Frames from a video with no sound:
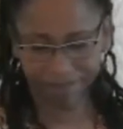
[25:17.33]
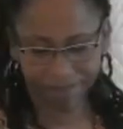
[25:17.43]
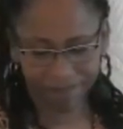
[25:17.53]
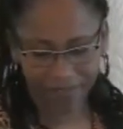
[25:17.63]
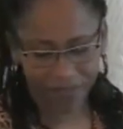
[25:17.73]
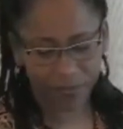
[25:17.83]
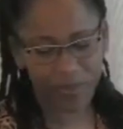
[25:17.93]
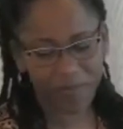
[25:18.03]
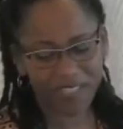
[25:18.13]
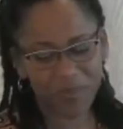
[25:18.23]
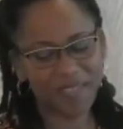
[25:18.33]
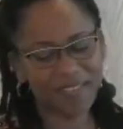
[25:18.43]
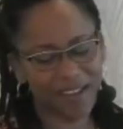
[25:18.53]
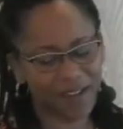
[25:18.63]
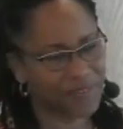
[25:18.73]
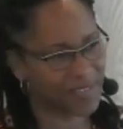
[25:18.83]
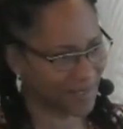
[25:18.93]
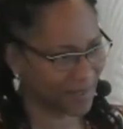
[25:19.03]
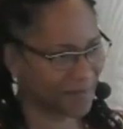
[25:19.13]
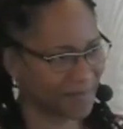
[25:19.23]
So we must be loving.
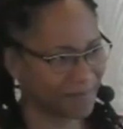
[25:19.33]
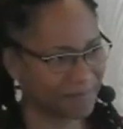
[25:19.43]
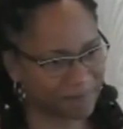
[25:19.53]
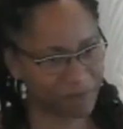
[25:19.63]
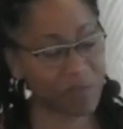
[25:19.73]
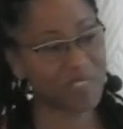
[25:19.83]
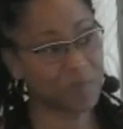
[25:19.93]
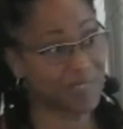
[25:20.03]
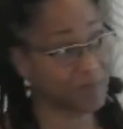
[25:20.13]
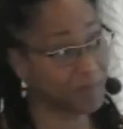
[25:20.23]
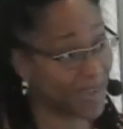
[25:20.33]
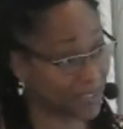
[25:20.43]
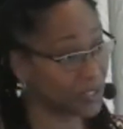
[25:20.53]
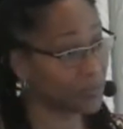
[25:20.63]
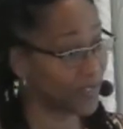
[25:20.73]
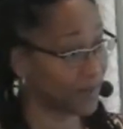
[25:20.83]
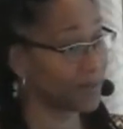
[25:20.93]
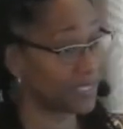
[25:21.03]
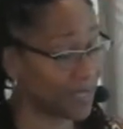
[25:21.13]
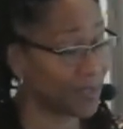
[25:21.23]
We must be compassionate with
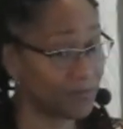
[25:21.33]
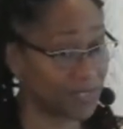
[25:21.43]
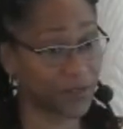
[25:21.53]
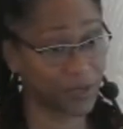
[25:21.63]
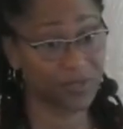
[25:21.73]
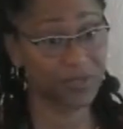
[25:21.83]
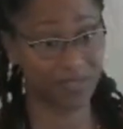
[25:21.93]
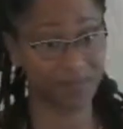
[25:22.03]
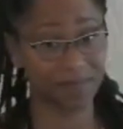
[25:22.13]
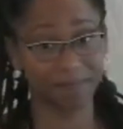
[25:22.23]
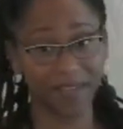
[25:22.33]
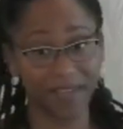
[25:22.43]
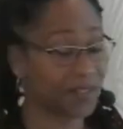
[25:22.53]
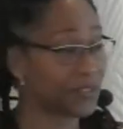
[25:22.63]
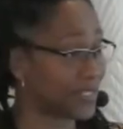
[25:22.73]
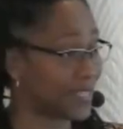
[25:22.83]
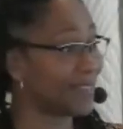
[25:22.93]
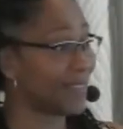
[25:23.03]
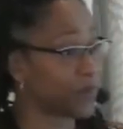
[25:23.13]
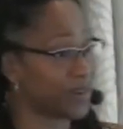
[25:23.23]
ourselves first and understand that
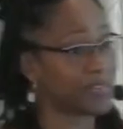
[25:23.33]
when we say